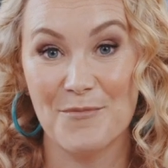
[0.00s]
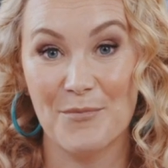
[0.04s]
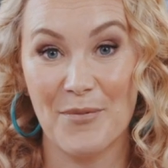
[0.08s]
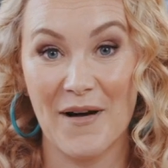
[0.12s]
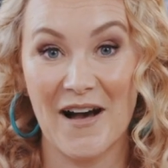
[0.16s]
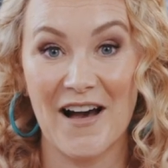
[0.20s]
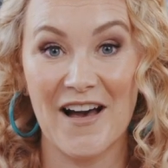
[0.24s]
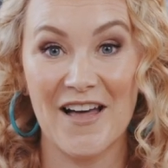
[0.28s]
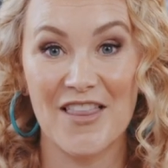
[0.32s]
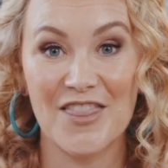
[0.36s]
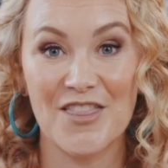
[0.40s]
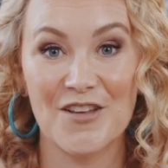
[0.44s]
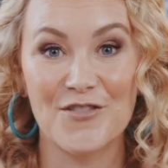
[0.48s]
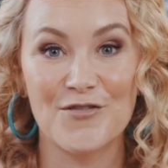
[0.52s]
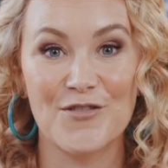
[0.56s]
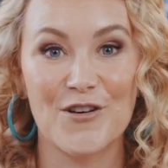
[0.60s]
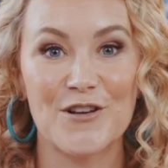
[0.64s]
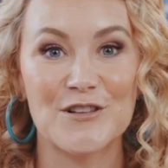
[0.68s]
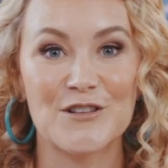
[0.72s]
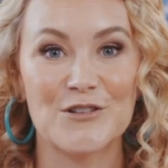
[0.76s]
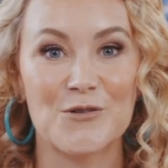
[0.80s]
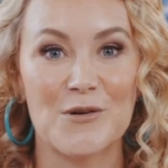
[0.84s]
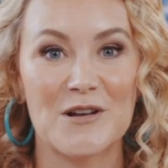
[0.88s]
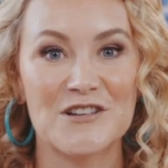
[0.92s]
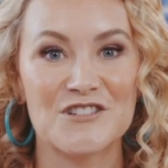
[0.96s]
But the
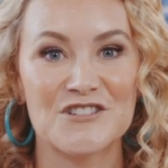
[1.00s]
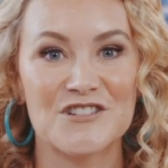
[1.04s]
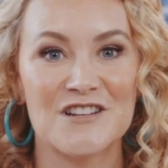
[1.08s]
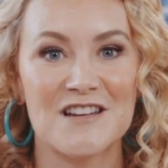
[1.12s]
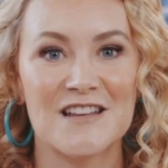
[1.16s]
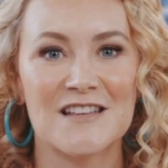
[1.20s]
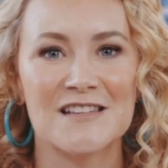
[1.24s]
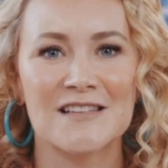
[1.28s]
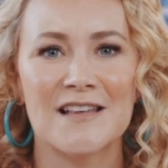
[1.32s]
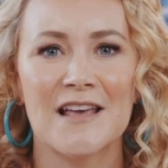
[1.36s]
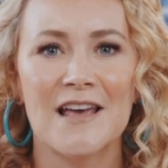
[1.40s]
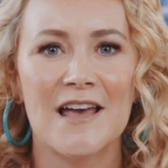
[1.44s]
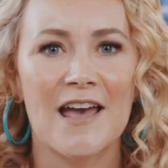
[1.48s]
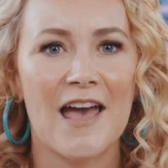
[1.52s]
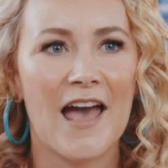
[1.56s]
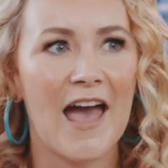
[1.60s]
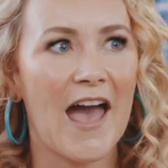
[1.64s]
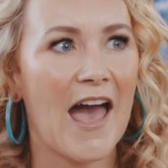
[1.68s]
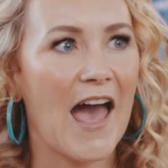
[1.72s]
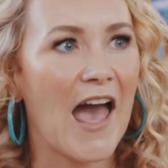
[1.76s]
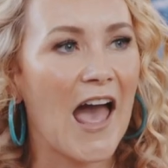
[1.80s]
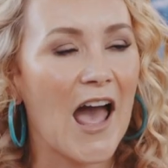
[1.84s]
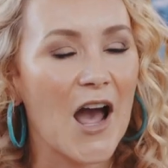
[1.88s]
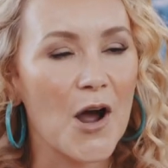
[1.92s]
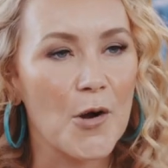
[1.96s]
first question is,
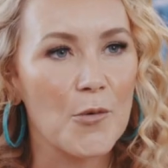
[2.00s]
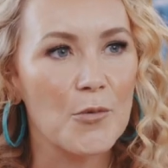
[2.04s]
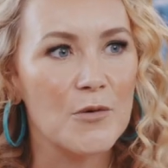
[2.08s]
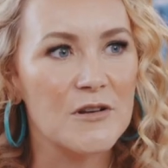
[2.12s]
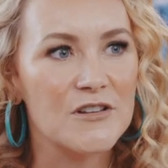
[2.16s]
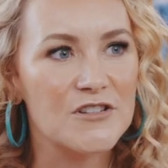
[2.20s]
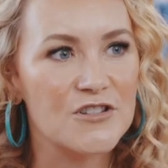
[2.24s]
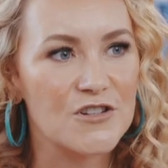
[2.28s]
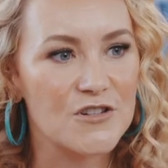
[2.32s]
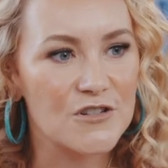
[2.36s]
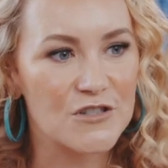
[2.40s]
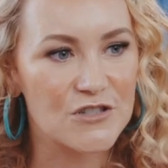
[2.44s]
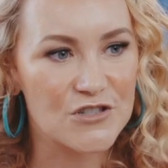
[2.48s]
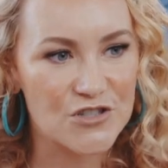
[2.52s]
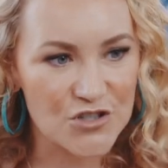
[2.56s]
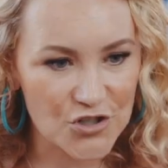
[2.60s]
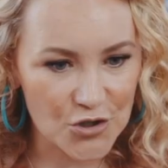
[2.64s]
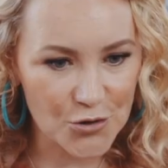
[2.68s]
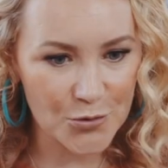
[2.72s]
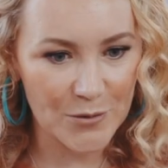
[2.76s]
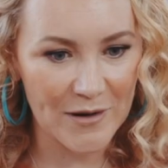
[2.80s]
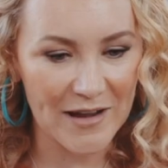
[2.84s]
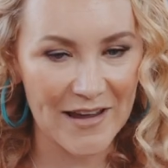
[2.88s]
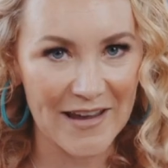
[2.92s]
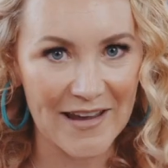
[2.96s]
how would you
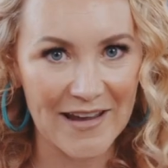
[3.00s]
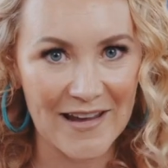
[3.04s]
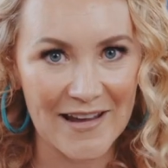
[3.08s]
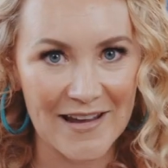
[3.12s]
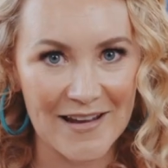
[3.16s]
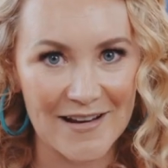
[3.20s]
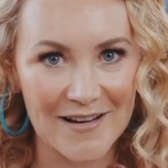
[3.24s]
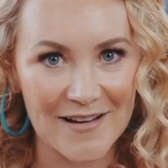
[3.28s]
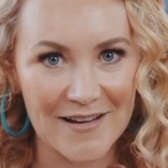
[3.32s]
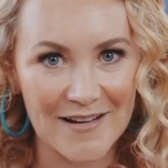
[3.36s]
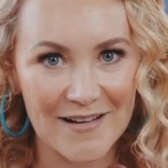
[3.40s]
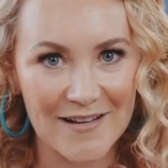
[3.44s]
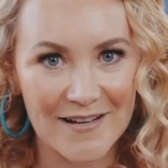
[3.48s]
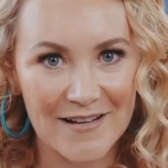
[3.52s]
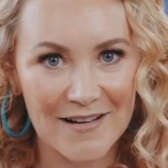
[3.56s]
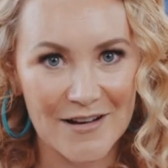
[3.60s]
do it